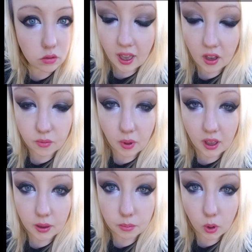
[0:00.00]
I have
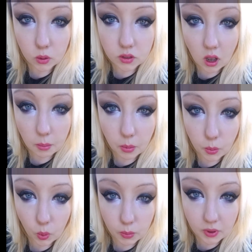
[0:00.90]
my post-op
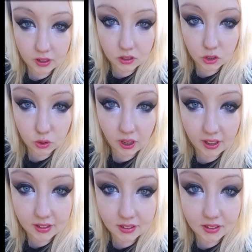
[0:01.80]
appointment in two
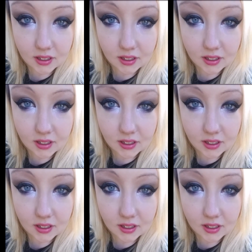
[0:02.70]
days.